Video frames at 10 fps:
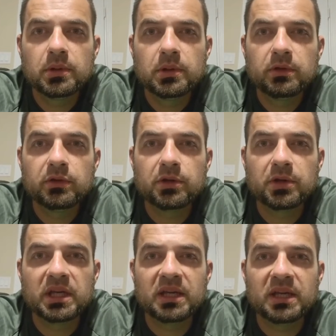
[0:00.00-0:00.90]

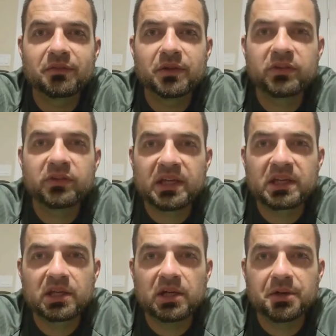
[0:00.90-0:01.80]
Sergey, for the second
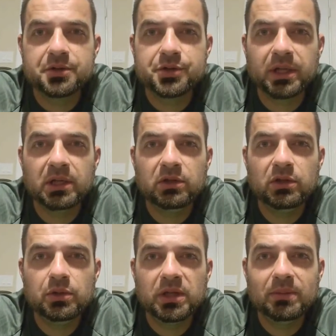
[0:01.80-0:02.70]
e-collar training, do
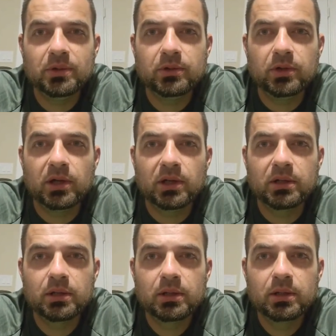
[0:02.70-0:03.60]
you keep the dog
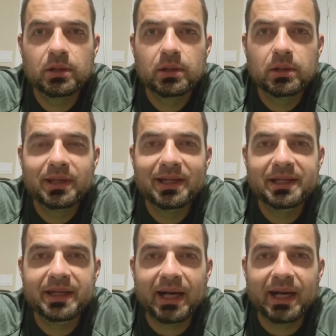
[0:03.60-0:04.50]
at
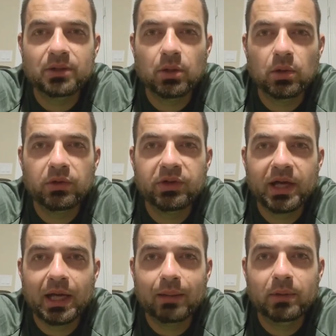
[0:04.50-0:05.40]
9 the whole
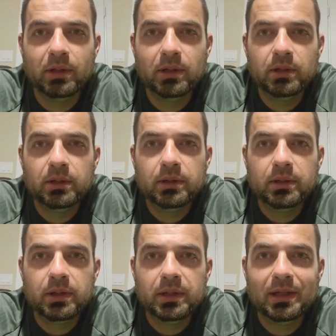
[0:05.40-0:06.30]
time?
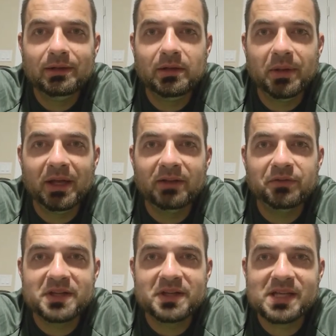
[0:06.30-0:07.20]
It depends. If
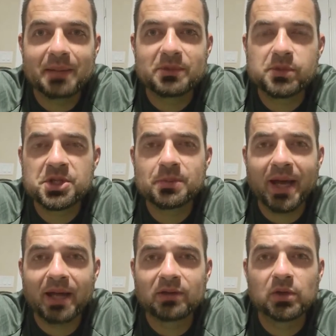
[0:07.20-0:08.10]
I say I'm switching
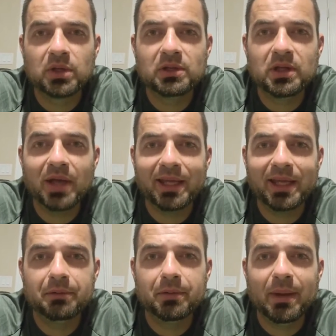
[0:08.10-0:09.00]
back to, I
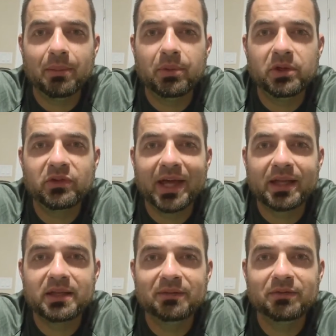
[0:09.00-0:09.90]
can't remember exactly
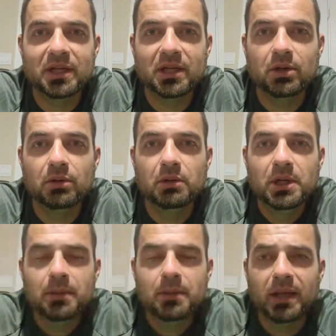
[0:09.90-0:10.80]
that video,
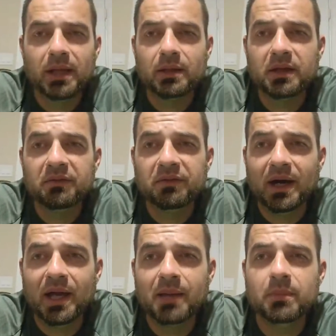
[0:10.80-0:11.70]
but if
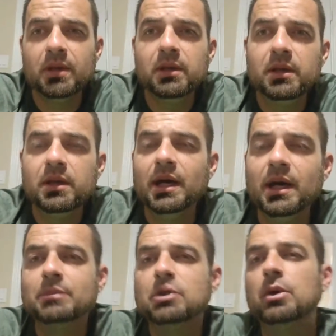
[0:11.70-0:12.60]
I'm
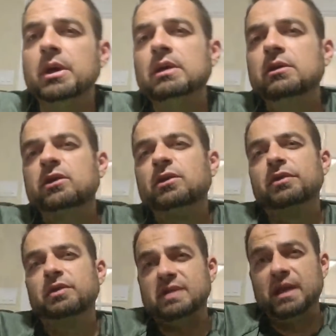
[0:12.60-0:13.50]
so for
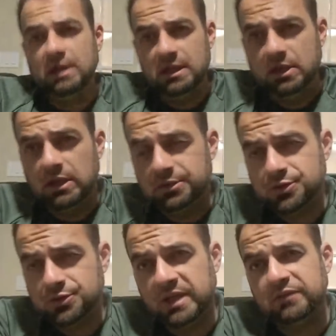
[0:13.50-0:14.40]
the second e-collar
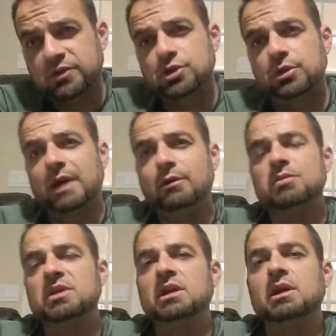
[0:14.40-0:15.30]
training, for sure, I would
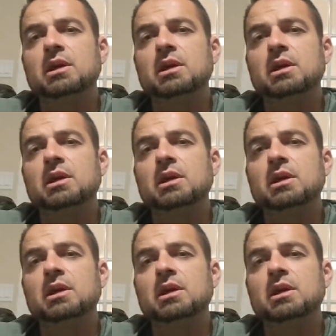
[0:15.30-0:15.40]
be